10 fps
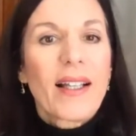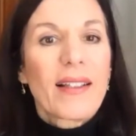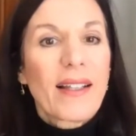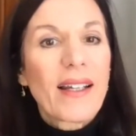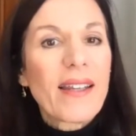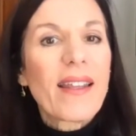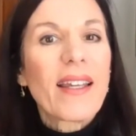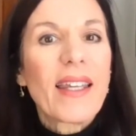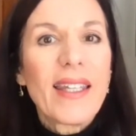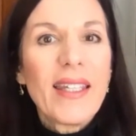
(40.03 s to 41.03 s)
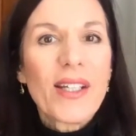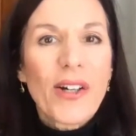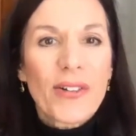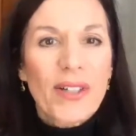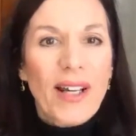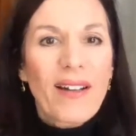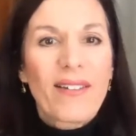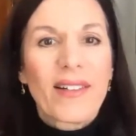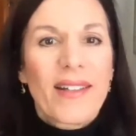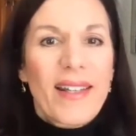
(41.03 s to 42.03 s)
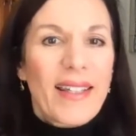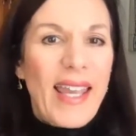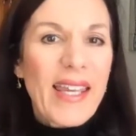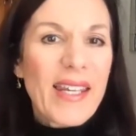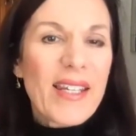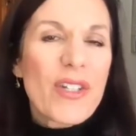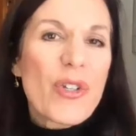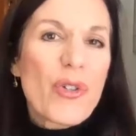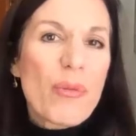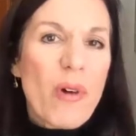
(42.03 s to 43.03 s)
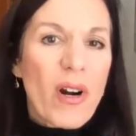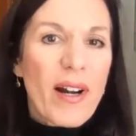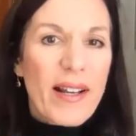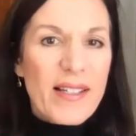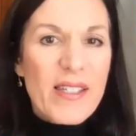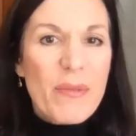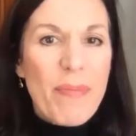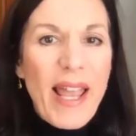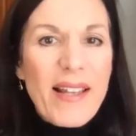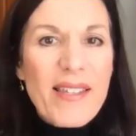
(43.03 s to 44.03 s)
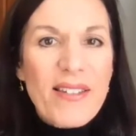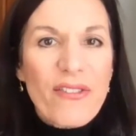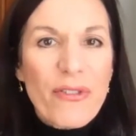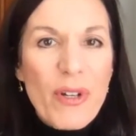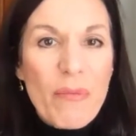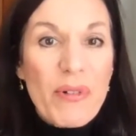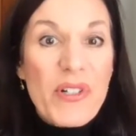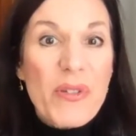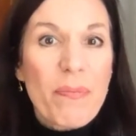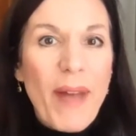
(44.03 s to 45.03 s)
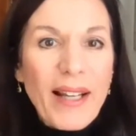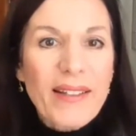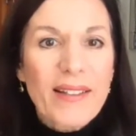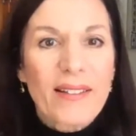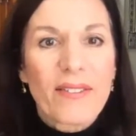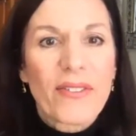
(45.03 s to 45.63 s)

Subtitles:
Letting the ego down, gaining new, more expansive perspective,